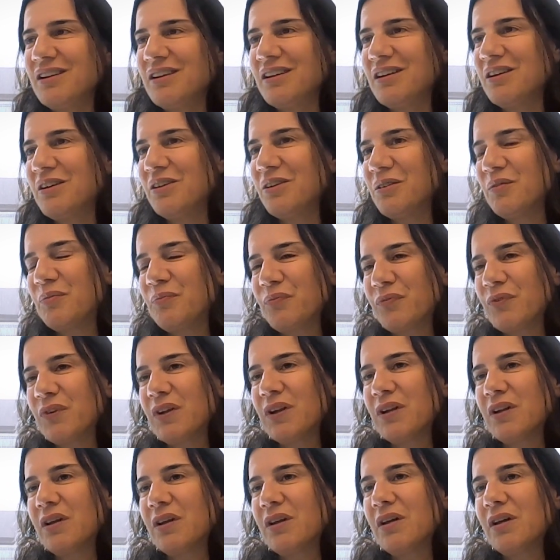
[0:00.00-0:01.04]

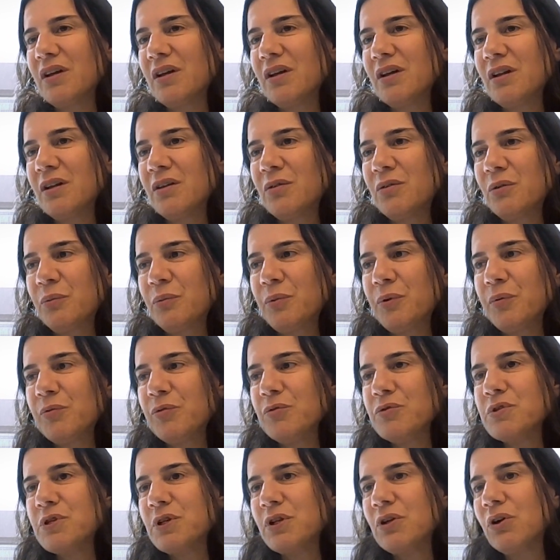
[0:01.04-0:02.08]
there were people
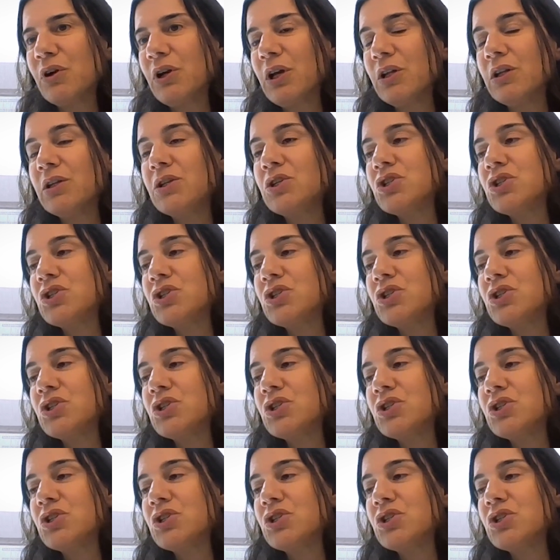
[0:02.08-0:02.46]
who said, "Okay,